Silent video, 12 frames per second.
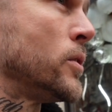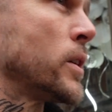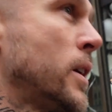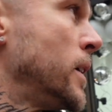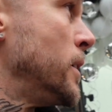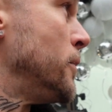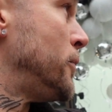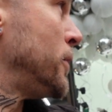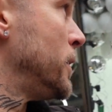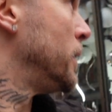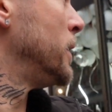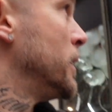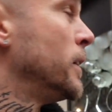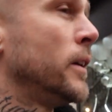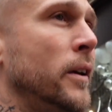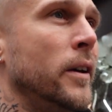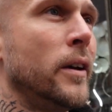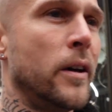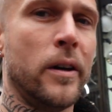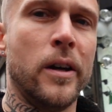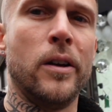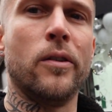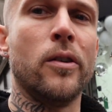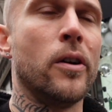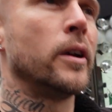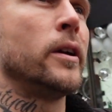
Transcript: So I kind of, earlier on,